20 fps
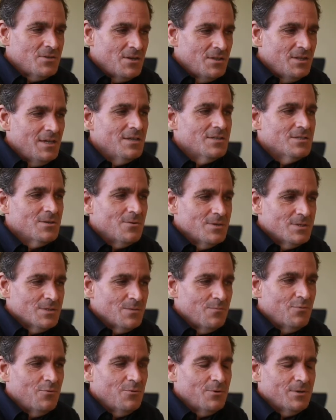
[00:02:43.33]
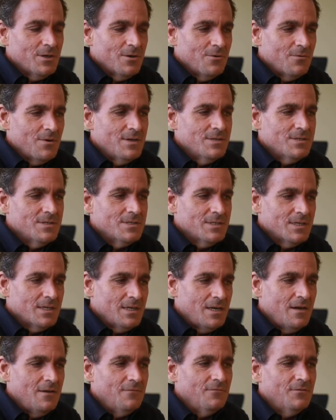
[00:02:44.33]
So I think it's always important in crisis and
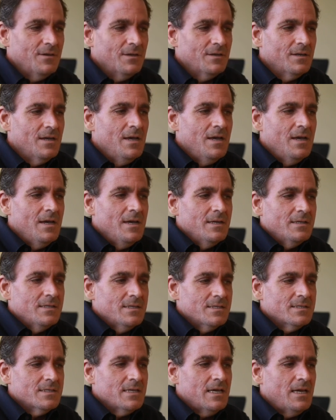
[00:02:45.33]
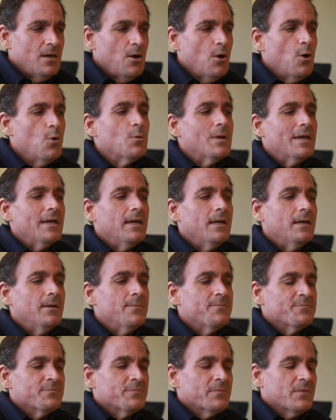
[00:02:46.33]
conflict to say, okay,